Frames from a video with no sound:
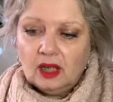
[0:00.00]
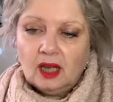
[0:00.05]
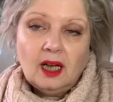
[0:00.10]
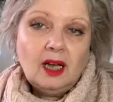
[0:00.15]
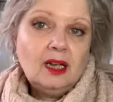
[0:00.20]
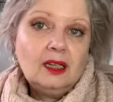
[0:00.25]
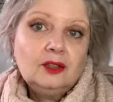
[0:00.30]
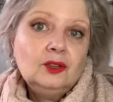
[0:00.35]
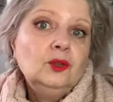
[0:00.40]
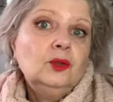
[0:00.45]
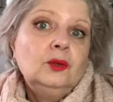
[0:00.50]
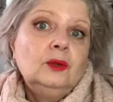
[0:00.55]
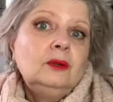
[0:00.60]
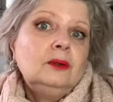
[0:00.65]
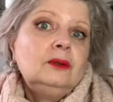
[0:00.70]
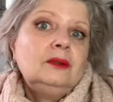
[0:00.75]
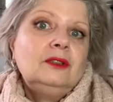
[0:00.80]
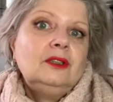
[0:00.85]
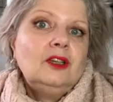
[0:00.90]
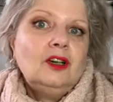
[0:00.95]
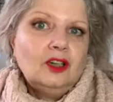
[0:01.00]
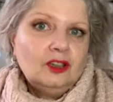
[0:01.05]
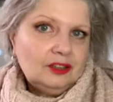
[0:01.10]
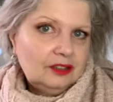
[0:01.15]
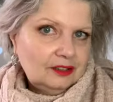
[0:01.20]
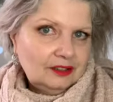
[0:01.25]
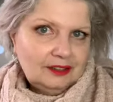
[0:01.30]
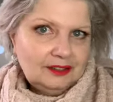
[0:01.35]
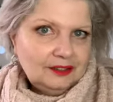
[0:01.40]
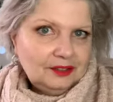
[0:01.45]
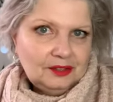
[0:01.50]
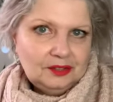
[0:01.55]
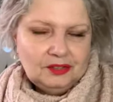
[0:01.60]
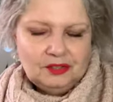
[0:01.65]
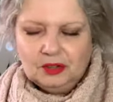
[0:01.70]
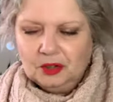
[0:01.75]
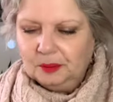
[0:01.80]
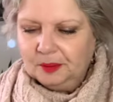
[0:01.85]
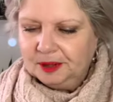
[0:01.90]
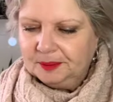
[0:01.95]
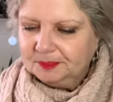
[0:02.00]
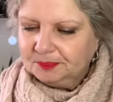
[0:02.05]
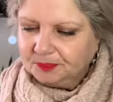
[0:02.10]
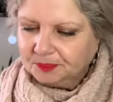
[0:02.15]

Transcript: no cost for me.